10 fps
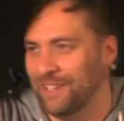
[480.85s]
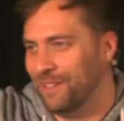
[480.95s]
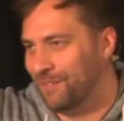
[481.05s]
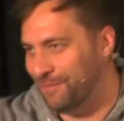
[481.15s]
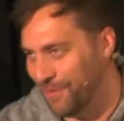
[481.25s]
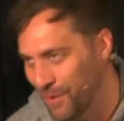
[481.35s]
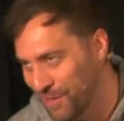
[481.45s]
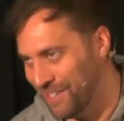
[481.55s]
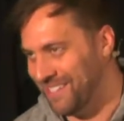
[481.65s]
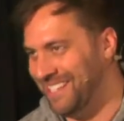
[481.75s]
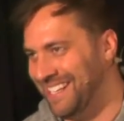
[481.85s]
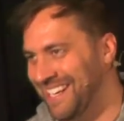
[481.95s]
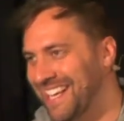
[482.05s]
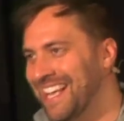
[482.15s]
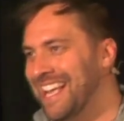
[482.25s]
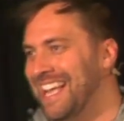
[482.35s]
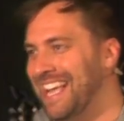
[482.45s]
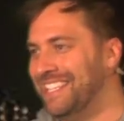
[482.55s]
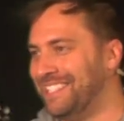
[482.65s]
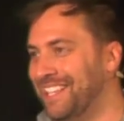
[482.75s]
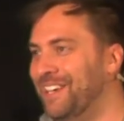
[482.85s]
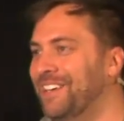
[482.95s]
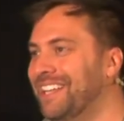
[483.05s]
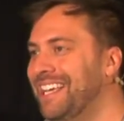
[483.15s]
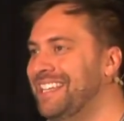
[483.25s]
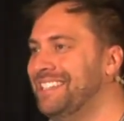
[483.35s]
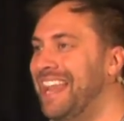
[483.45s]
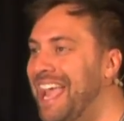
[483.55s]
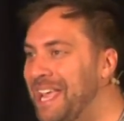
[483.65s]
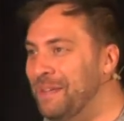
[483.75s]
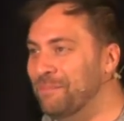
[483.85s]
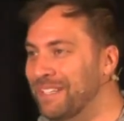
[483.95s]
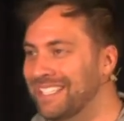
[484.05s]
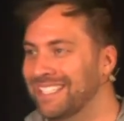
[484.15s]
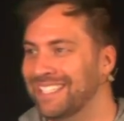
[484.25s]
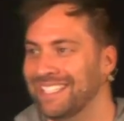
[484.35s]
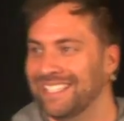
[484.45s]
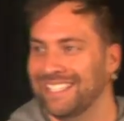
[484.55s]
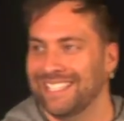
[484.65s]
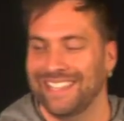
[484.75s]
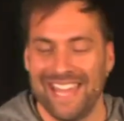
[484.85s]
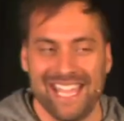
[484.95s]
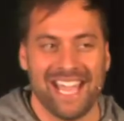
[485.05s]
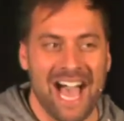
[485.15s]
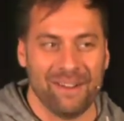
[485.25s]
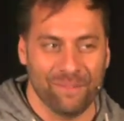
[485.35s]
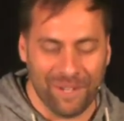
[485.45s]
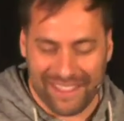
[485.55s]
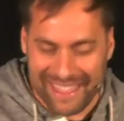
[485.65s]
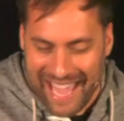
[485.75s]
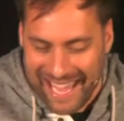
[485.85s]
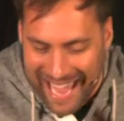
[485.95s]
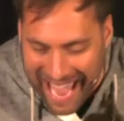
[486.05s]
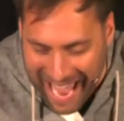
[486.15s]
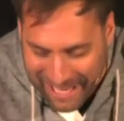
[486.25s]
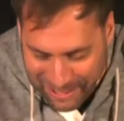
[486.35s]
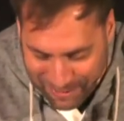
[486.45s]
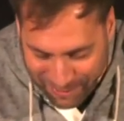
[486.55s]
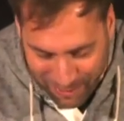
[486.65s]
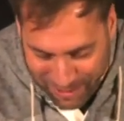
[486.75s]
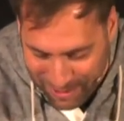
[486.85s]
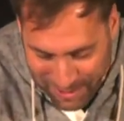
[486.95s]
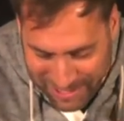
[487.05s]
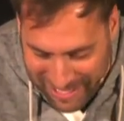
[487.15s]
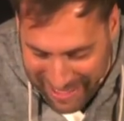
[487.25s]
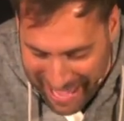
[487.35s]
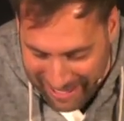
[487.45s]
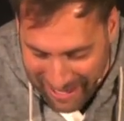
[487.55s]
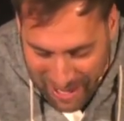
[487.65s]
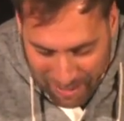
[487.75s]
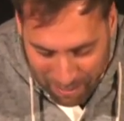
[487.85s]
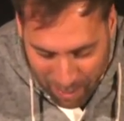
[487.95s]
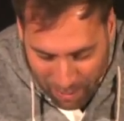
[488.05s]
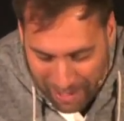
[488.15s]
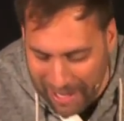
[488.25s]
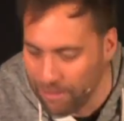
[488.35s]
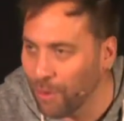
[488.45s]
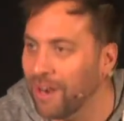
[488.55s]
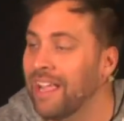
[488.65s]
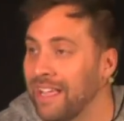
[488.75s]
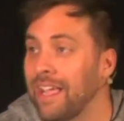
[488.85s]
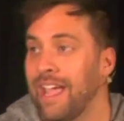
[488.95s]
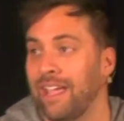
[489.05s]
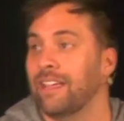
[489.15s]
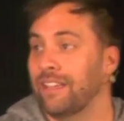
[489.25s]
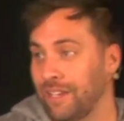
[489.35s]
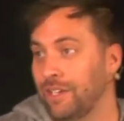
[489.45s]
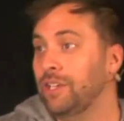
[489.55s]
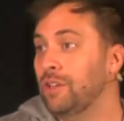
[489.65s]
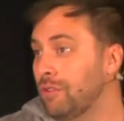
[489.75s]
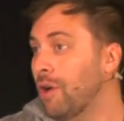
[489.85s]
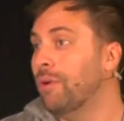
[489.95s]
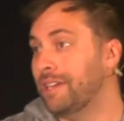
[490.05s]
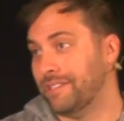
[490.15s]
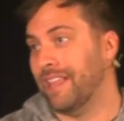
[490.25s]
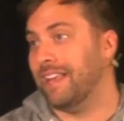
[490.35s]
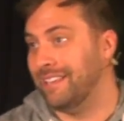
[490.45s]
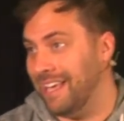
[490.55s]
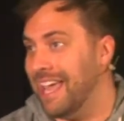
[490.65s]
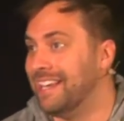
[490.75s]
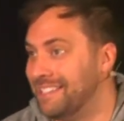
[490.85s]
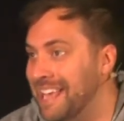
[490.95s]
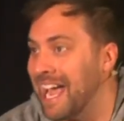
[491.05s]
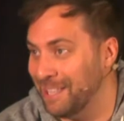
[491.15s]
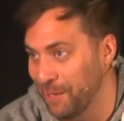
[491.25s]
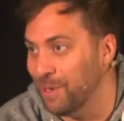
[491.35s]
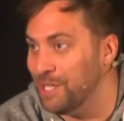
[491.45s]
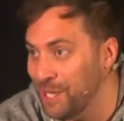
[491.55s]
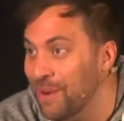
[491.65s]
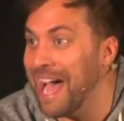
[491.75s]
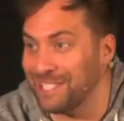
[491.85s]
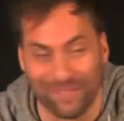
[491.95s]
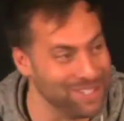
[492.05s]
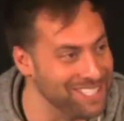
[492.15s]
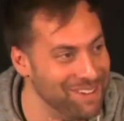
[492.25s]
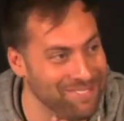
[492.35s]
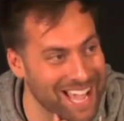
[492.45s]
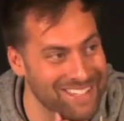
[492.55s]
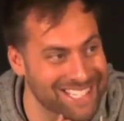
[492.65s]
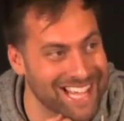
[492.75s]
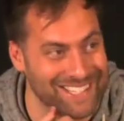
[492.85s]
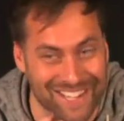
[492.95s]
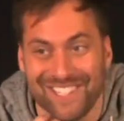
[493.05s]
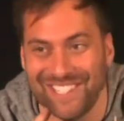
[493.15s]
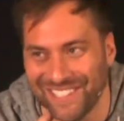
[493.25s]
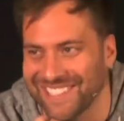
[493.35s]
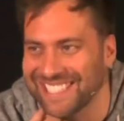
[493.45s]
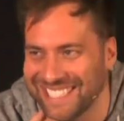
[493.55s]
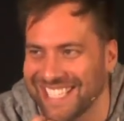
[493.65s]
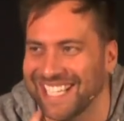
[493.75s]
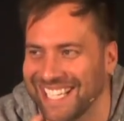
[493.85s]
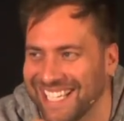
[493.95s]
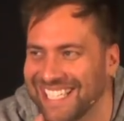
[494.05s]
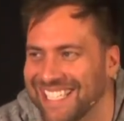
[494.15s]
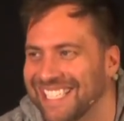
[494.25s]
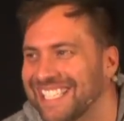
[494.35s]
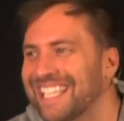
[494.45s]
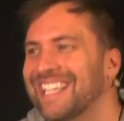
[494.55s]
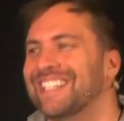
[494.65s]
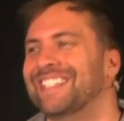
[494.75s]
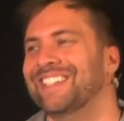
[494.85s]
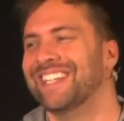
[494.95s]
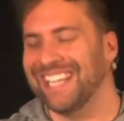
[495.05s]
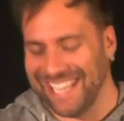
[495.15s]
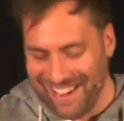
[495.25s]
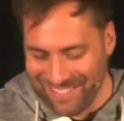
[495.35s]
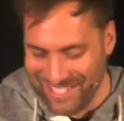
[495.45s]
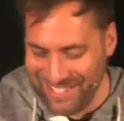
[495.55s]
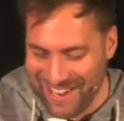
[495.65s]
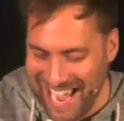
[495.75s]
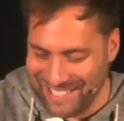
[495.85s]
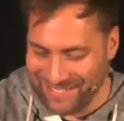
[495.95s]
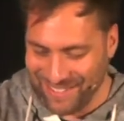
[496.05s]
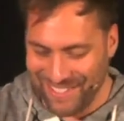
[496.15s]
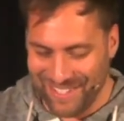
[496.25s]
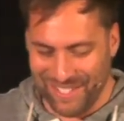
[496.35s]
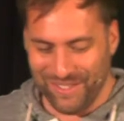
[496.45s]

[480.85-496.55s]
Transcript: for. It's literally his name. They got what they asked for, and you'll see that more and more. Hey, you know what it's like to get exactly what you ask for sometimes now, don't you? Uh-huh. You're going to get what you ask for, don't you